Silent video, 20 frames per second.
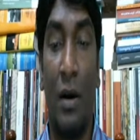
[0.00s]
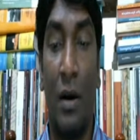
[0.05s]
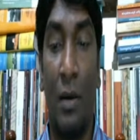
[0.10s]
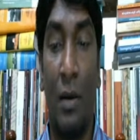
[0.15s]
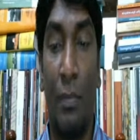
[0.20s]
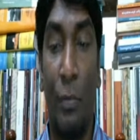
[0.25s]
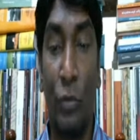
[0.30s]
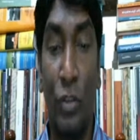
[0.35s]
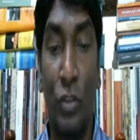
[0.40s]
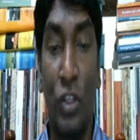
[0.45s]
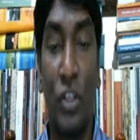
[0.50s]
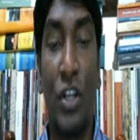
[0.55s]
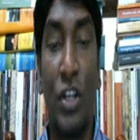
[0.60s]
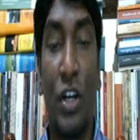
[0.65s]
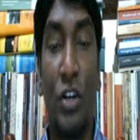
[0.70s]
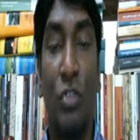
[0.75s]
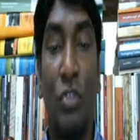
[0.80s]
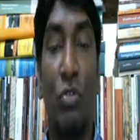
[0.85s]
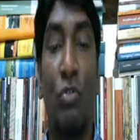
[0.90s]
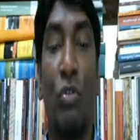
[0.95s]
position
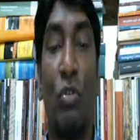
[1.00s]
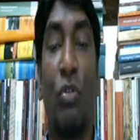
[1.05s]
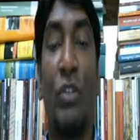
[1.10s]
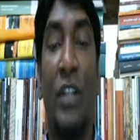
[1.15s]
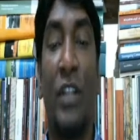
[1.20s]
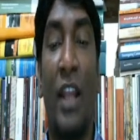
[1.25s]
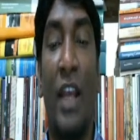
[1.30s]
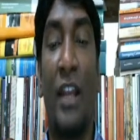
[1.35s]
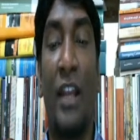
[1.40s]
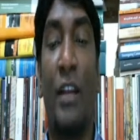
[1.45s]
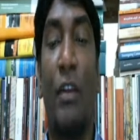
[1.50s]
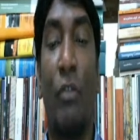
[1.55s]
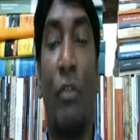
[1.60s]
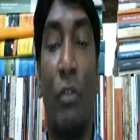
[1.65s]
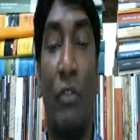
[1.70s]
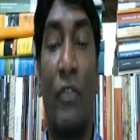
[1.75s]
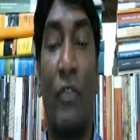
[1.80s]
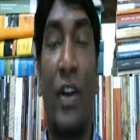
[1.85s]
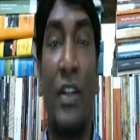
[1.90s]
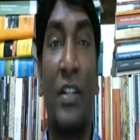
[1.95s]
to know the likelihood
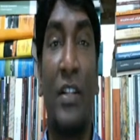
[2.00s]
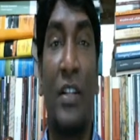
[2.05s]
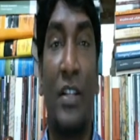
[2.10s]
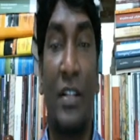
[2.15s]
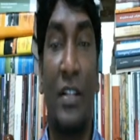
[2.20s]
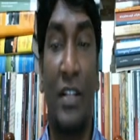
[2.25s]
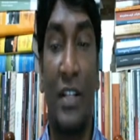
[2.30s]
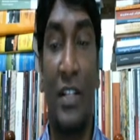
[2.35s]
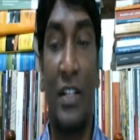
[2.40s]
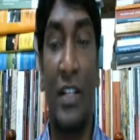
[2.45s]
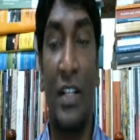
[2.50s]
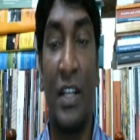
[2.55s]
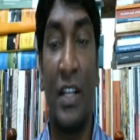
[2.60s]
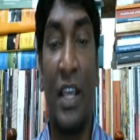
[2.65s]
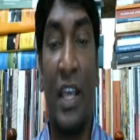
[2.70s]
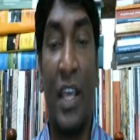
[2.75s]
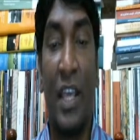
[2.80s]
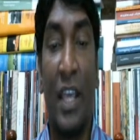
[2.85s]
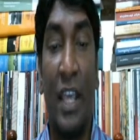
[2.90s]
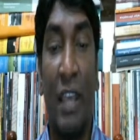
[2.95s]
of uncertain
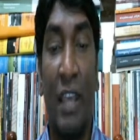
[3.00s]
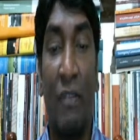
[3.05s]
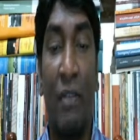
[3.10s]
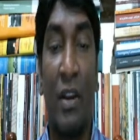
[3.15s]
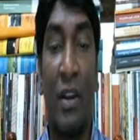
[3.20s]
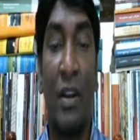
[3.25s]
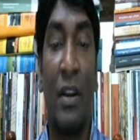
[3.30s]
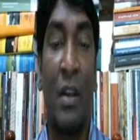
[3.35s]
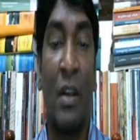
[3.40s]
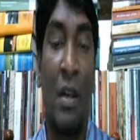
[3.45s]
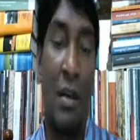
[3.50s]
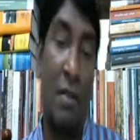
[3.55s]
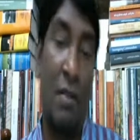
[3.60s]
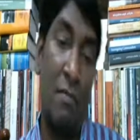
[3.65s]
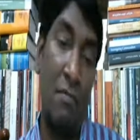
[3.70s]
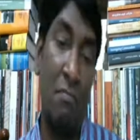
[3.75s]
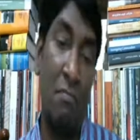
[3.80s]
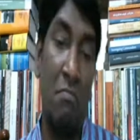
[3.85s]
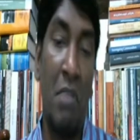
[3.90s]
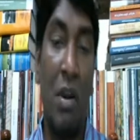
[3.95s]
event,
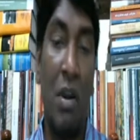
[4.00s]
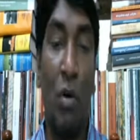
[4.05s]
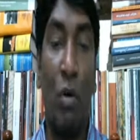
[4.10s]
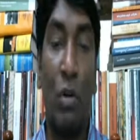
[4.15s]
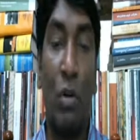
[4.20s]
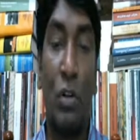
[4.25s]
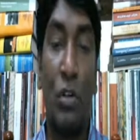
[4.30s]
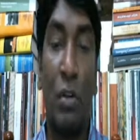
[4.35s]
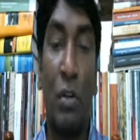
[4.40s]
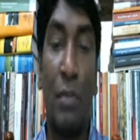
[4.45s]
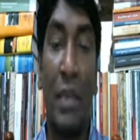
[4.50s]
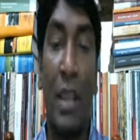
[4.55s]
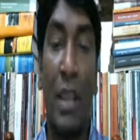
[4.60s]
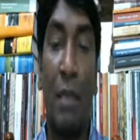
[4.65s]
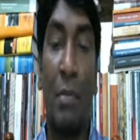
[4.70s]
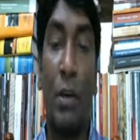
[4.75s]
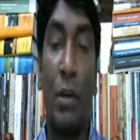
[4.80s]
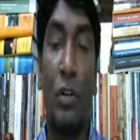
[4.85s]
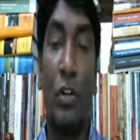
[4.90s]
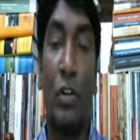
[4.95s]
may also be able to